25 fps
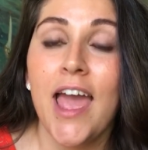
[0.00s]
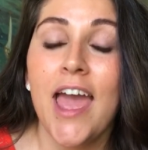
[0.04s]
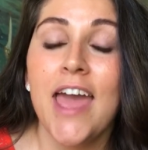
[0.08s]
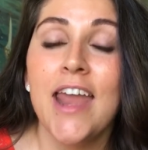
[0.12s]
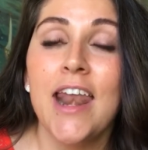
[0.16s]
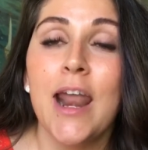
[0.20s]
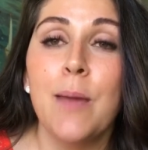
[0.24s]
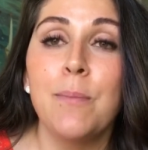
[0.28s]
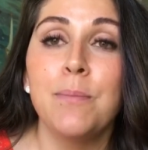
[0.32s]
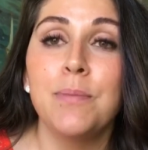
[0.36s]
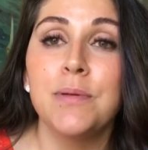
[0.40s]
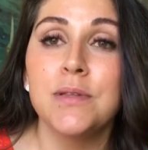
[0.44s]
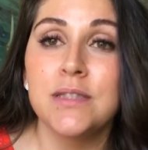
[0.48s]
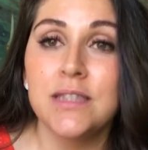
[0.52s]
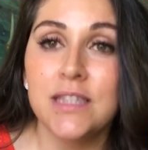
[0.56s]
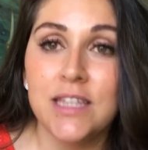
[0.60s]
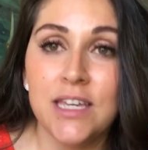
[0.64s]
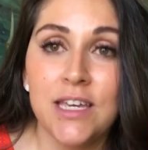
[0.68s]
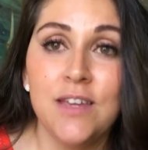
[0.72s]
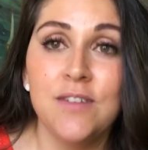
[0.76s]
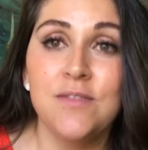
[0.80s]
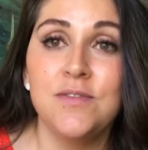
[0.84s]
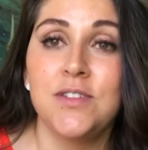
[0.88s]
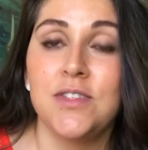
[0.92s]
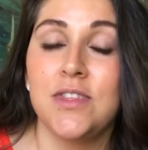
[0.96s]
and I
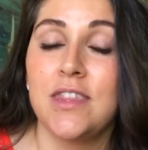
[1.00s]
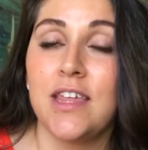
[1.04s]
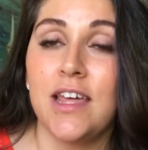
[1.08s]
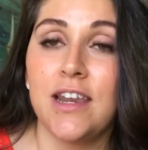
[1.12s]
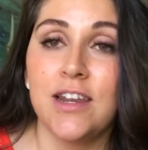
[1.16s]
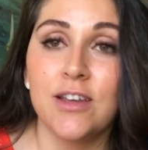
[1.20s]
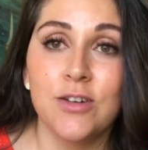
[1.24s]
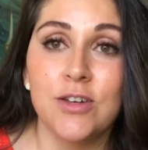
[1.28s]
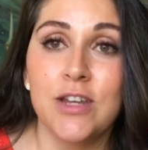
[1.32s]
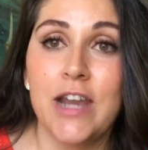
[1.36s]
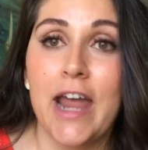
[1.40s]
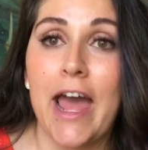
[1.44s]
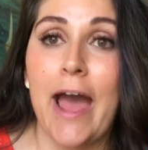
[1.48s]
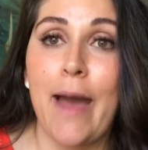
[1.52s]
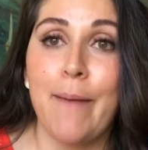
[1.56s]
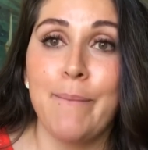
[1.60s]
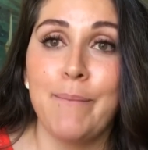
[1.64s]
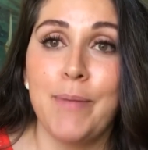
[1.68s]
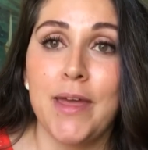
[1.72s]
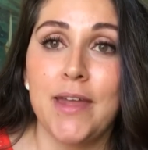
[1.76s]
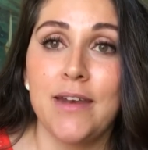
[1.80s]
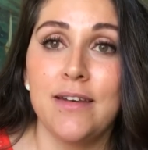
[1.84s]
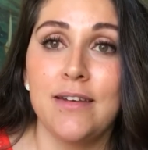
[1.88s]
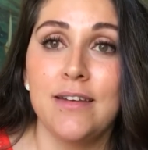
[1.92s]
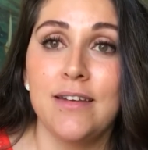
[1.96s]
believed that it could
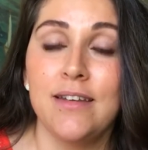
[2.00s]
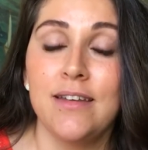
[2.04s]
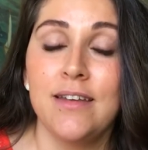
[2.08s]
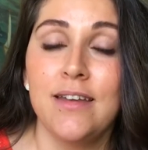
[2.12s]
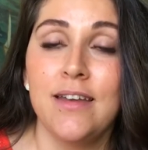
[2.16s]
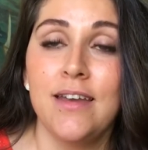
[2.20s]
happen.